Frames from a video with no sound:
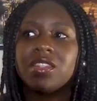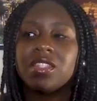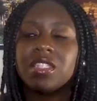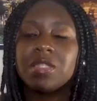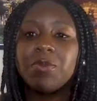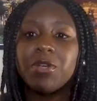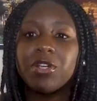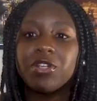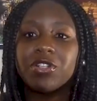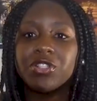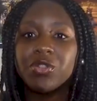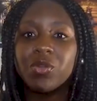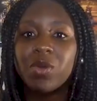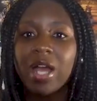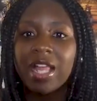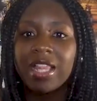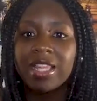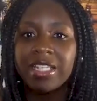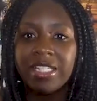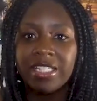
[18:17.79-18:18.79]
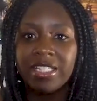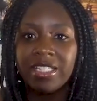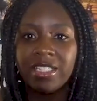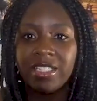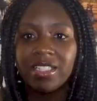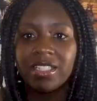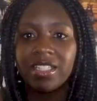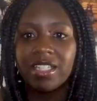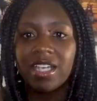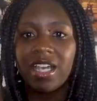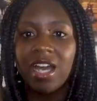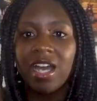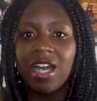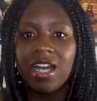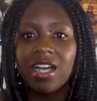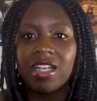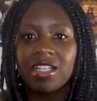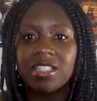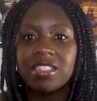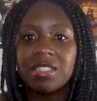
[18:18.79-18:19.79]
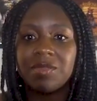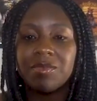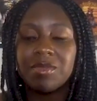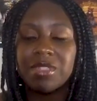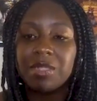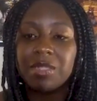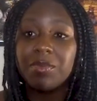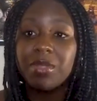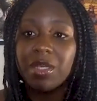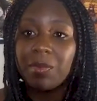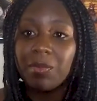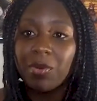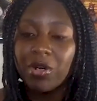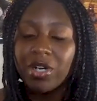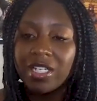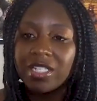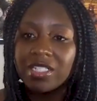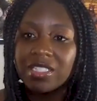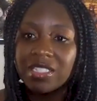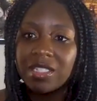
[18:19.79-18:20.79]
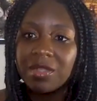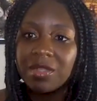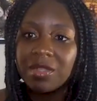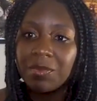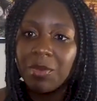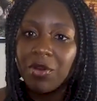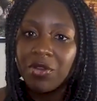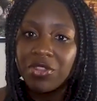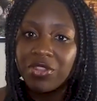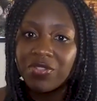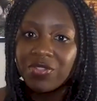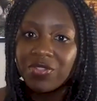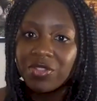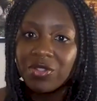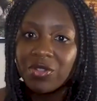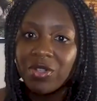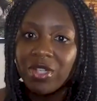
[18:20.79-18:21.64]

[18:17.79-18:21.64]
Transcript: Spirituality seems to be important to the both of you.